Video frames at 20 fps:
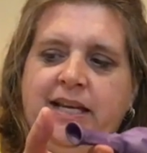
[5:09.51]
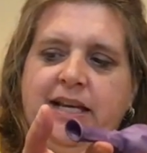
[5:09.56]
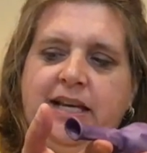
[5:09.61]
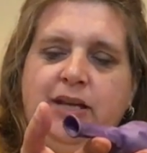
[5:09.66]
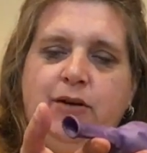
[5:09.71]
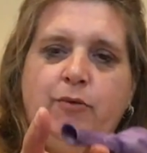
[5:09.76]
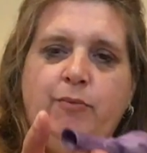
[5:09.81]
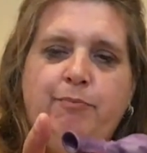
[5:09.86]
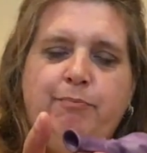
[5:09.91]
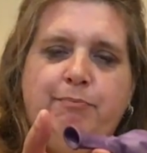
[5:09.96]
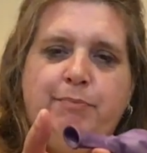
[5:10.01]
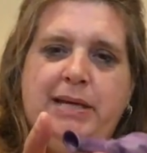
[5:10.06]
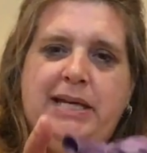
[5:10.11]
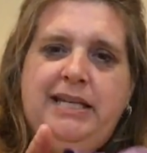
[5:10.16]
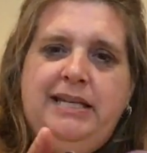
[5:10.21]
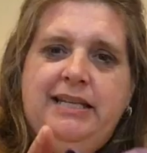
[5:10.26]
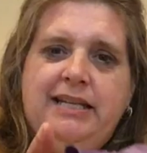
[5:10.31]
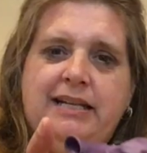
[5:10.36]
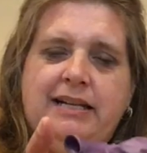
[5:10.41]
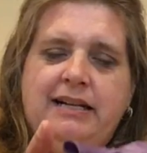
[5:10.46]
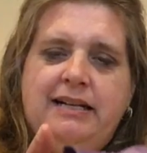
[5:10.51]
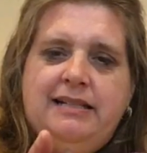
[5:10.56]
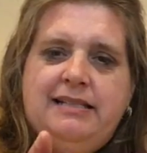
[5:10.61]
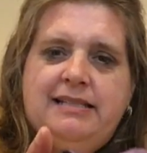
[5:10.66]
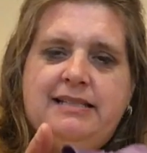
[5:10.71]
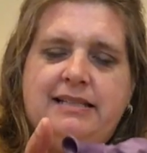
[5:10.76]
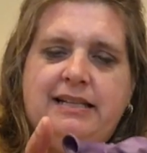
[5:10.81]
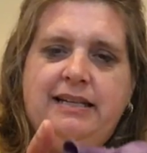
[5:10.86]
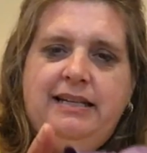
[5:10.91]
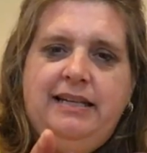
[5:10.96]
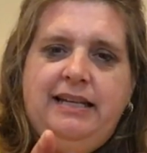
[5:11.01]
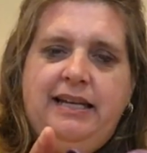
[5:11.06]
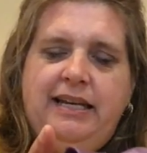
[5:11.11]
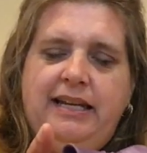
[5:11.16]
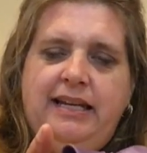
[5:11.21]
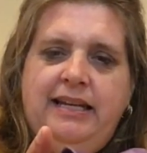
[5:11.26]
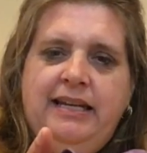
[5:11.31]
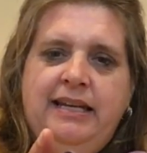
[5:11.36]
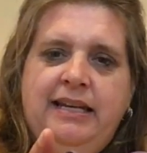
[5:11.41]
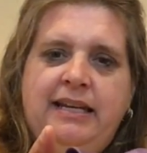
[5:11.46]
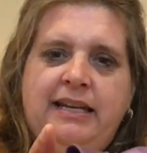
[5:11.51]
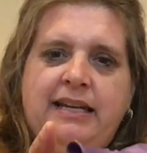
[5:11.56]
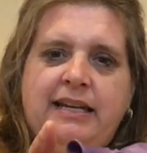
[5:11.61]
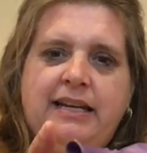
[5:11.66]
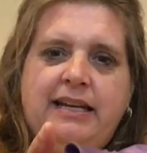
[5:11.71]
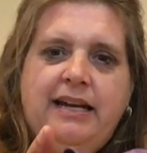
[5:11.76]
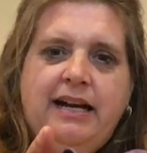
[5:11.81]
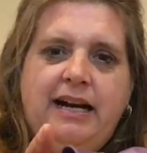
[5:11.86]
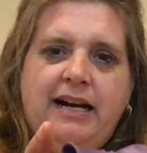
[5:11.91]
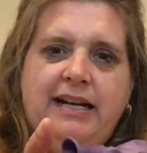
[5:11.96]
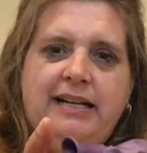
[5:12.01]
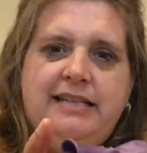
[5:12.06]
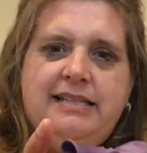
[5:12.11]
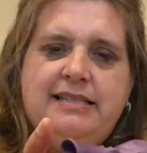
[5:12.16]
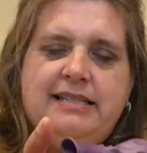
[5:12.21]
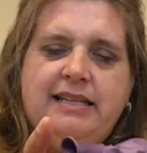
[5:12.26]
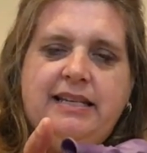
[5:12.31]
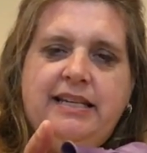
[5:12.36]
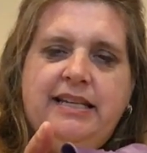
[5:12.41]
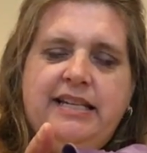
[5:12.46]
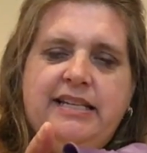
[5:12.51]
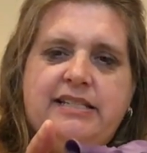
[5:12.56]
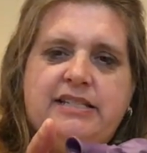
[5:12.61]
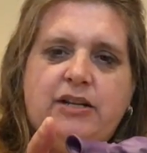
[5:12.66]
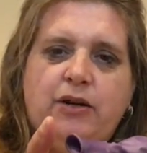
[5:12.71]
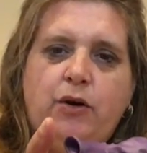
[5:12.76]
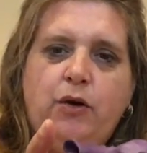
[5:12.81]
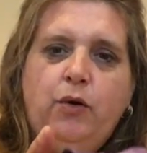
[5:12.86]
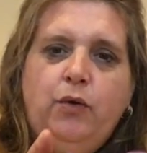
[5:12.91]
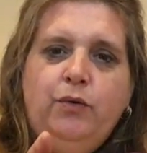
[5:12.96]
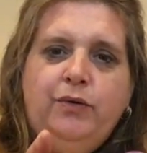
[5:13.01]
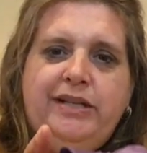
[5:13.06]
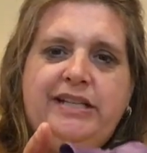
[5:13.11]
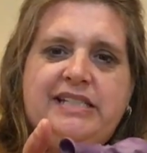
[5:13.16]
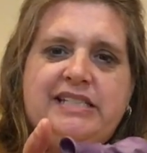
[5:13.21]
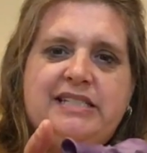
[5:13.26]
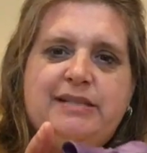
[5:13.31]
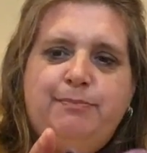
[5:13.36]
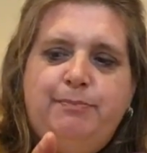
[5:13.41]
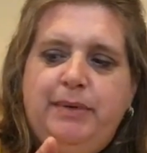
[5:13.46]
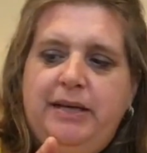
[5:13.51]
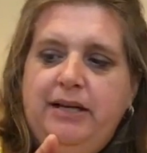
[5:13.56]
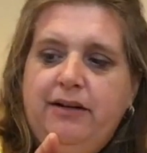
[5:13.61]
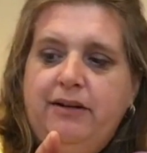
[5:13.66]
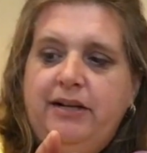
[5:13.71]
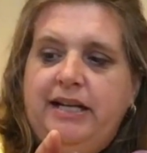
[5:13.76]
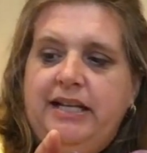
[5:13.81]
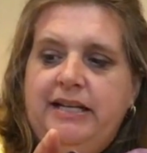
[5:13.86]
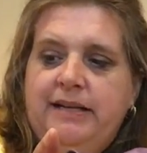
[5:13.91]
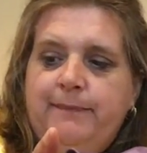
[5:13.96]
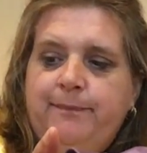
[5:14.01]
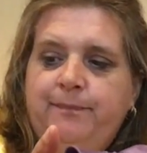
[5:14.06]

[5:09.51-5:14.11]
And on Pentecost Sunday, God sent his Holy Spirit